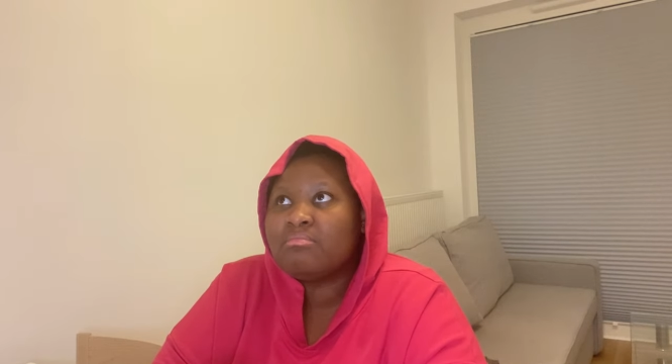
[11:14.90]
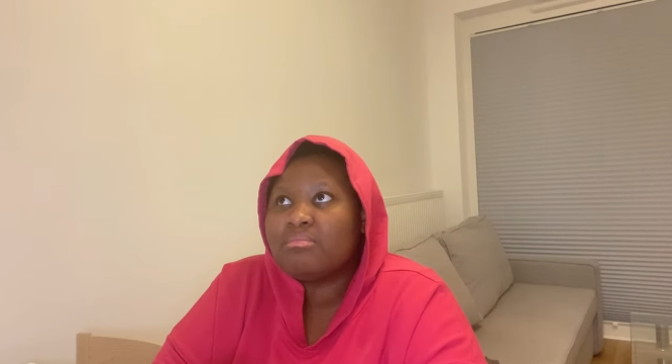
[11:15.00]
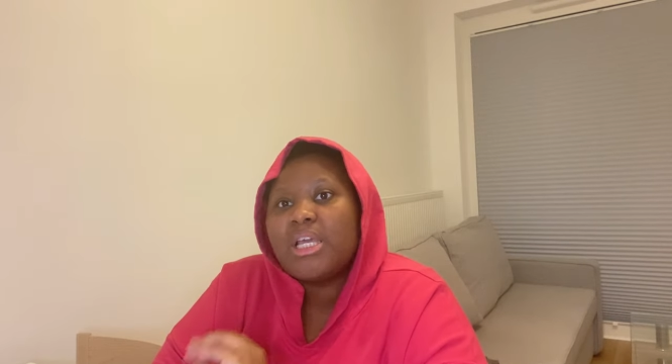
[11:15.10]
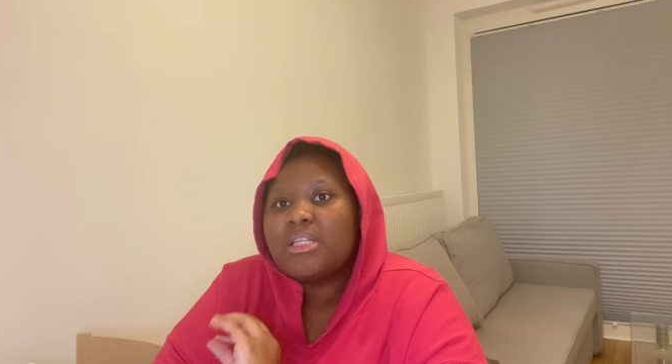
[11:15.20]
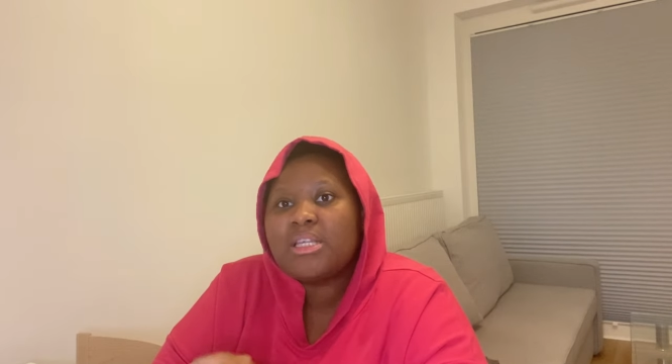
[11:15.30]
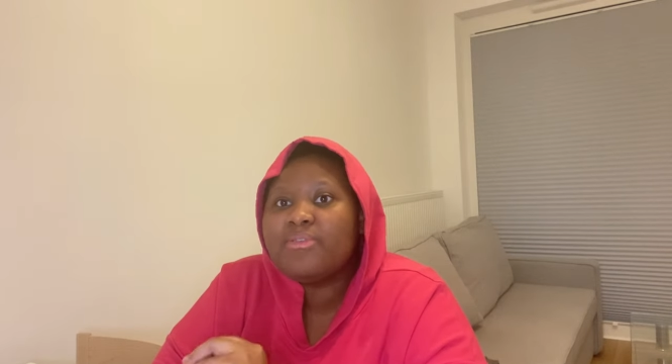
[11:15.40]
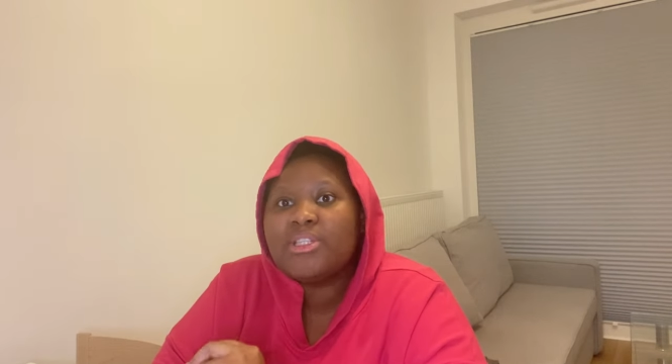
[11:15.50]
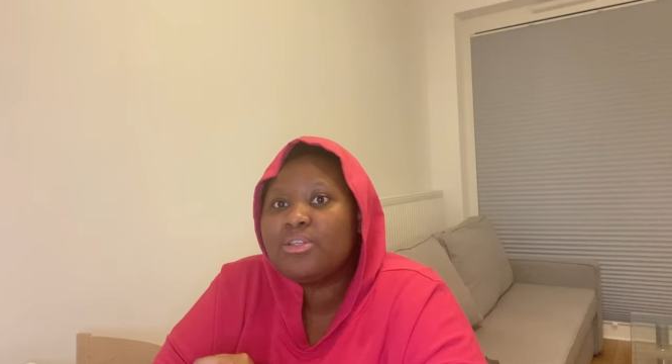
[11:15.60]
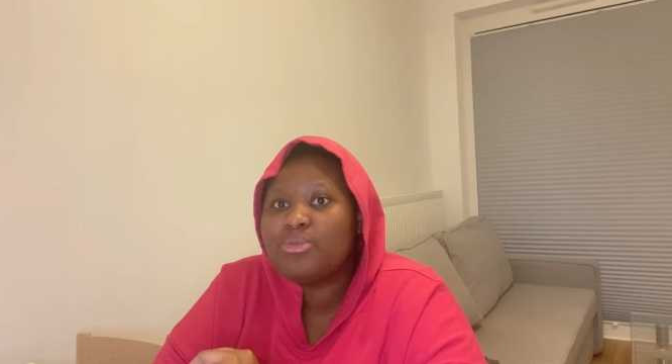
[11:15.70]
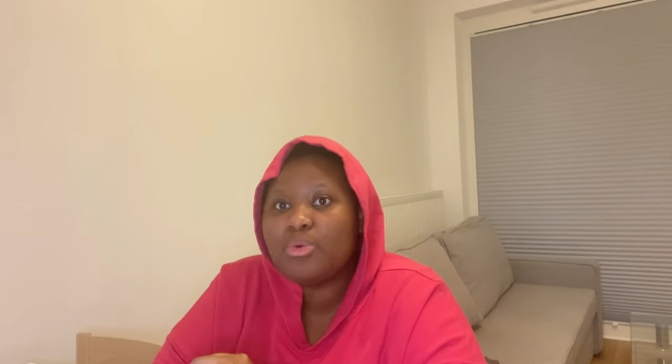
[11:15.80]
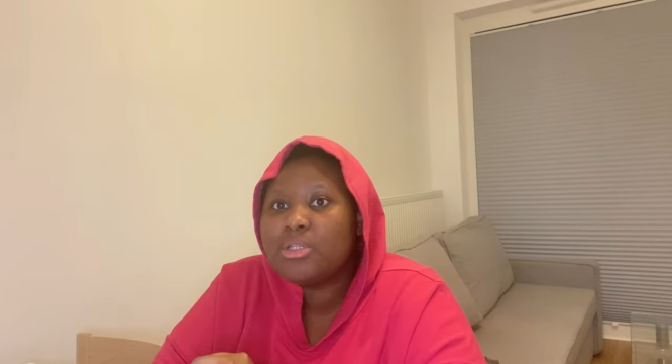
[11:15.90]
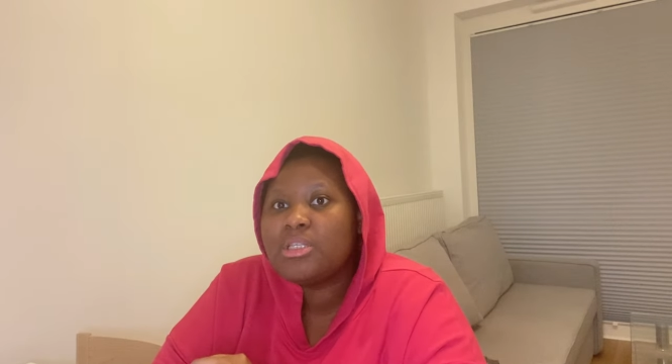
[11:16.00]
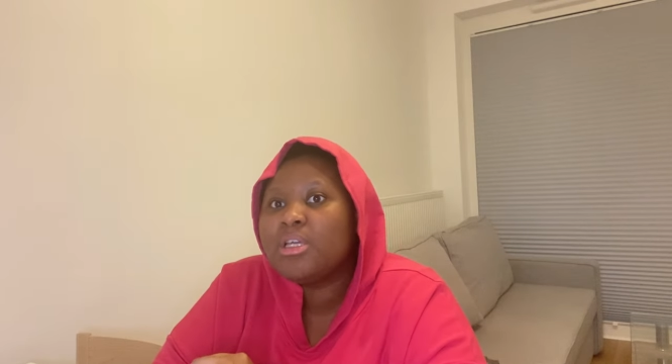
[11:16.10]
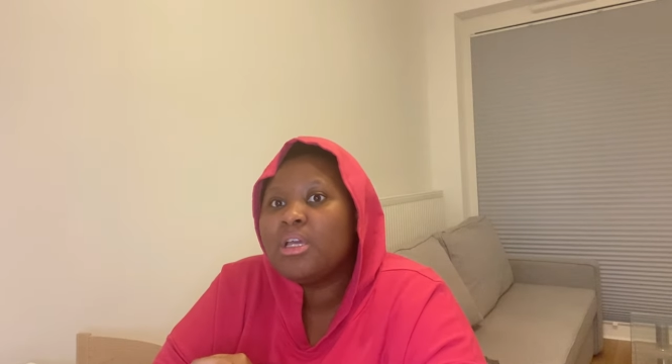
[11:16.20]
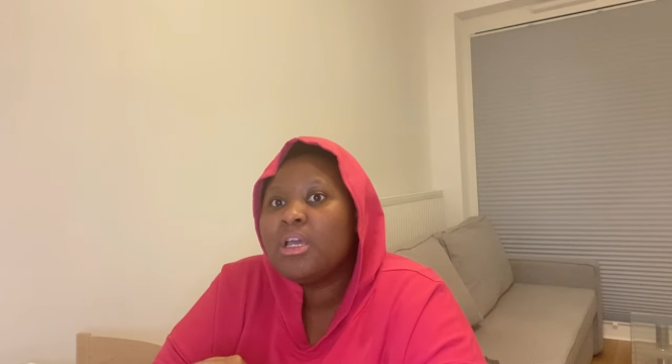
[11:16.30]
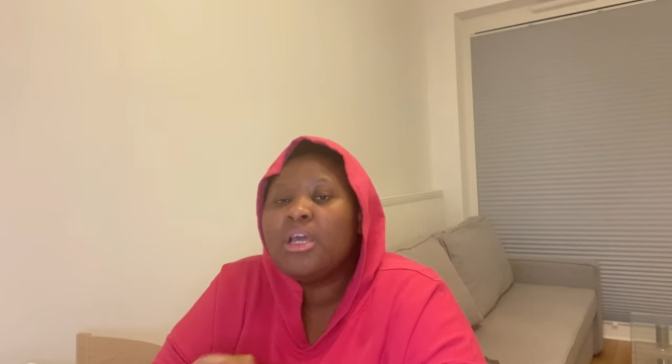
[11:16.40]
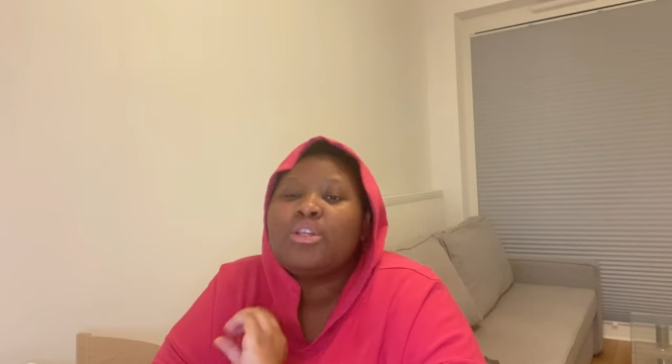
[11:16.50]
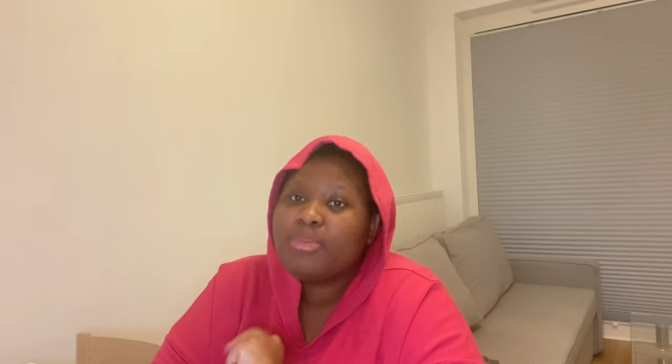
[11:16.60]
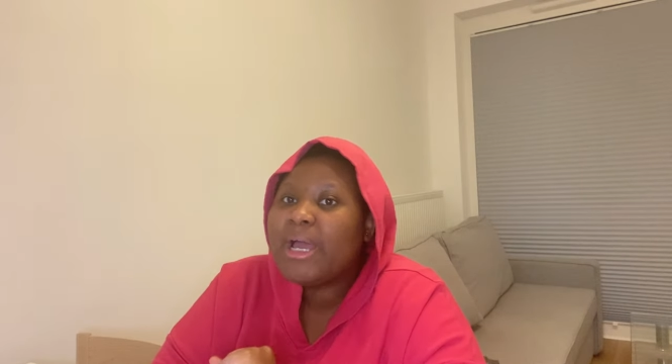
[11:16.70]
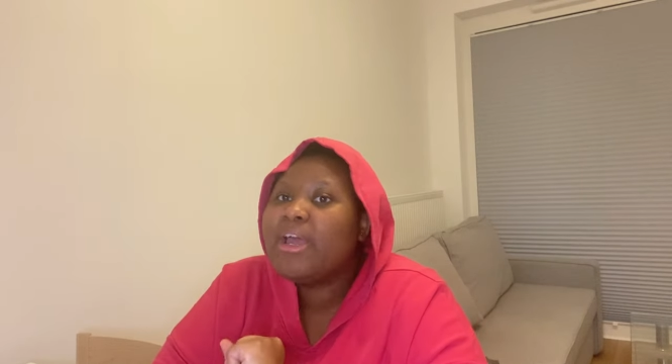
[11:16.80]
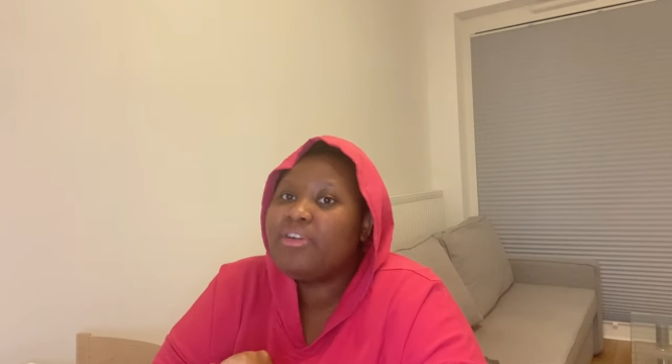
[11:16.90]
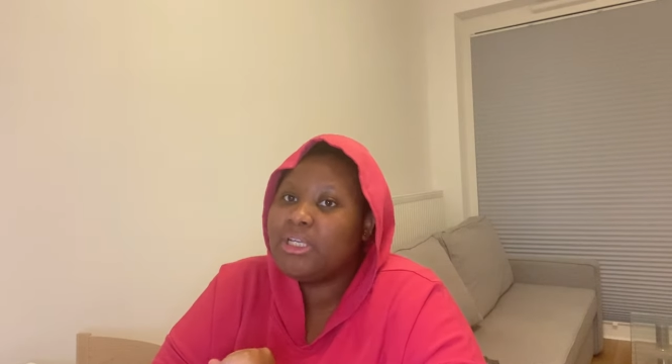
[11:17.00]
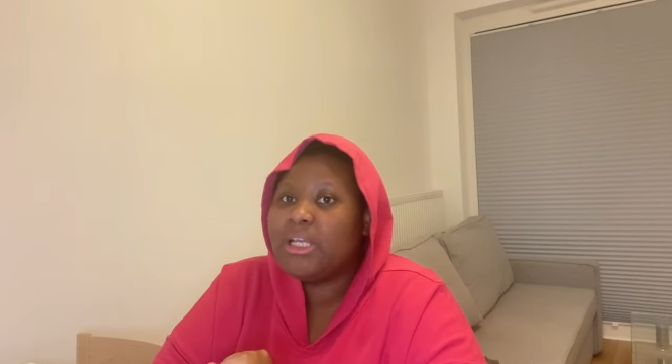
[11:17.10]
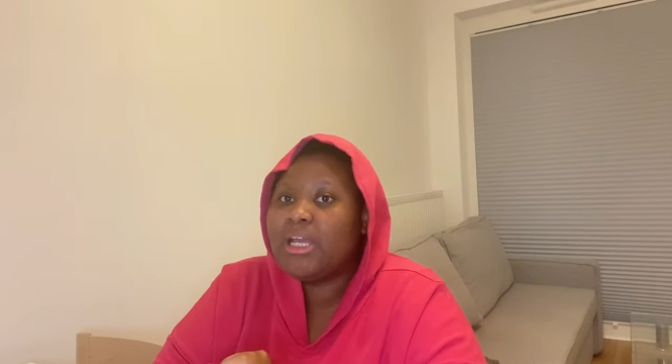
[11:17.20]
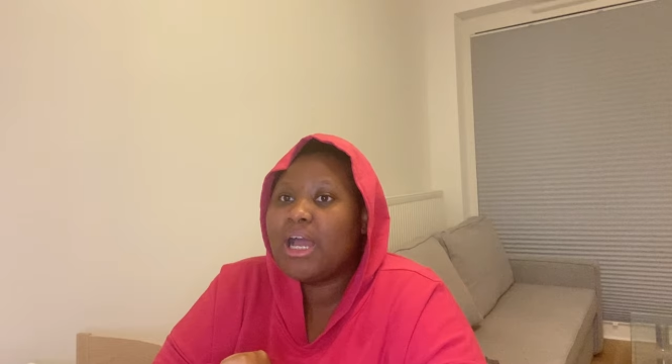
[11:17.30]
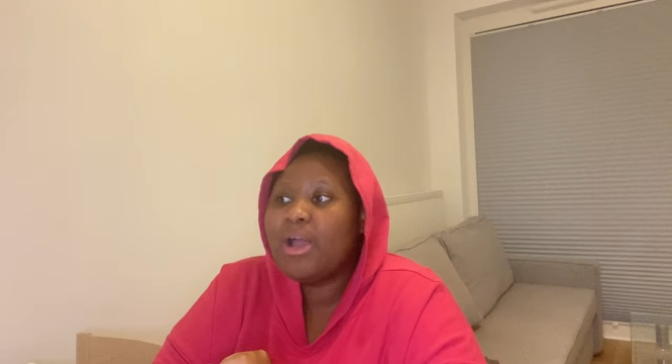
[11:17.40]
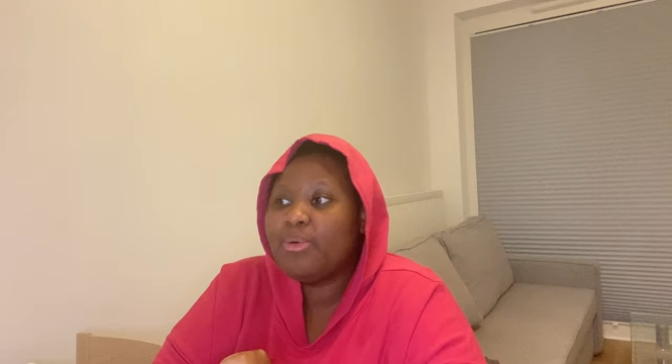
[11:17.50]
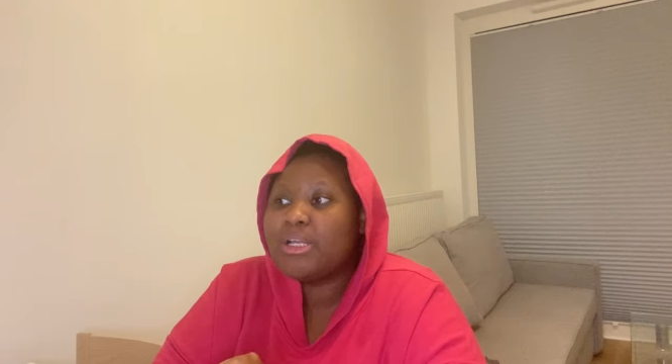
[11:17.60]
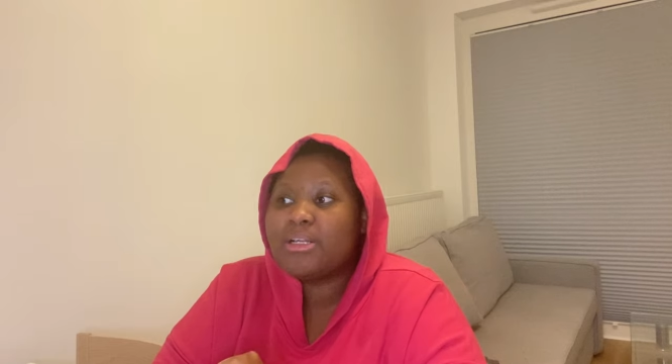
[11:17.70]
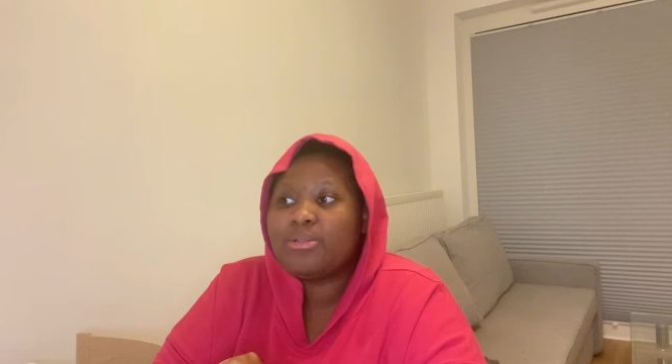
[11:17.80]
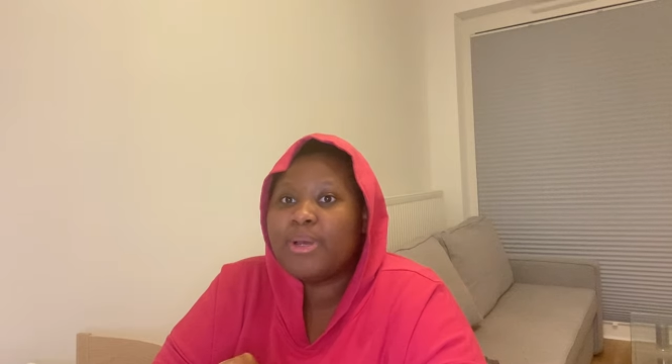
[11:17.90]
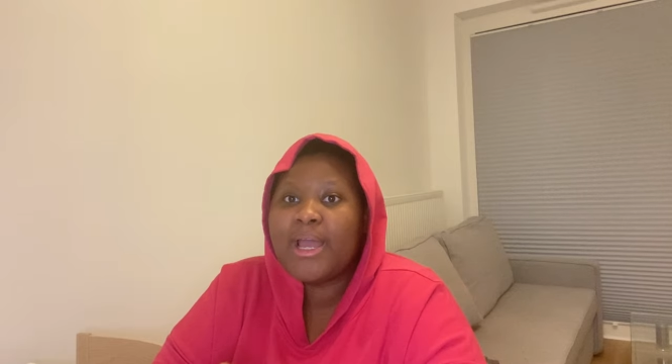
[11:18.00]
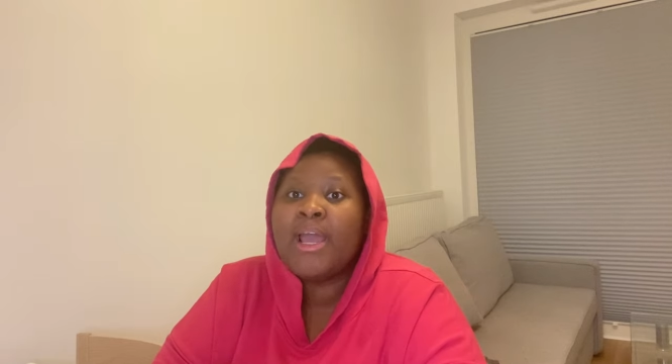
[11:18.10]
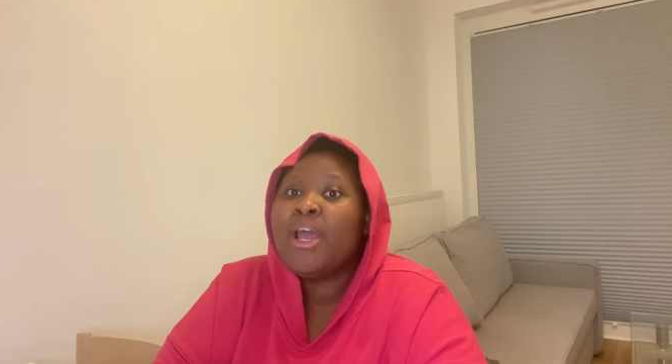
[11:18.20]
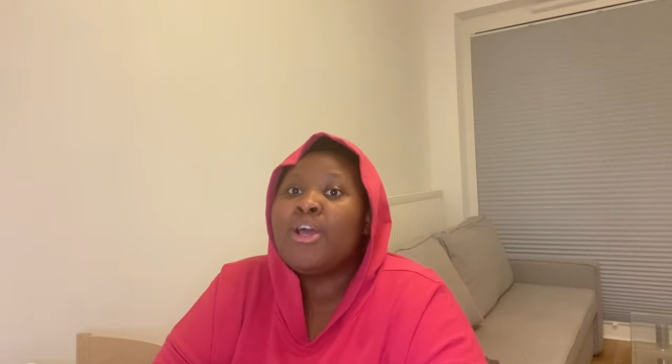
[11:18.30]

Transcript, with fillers: I think 70 zloty to buy everything I wanted to buy.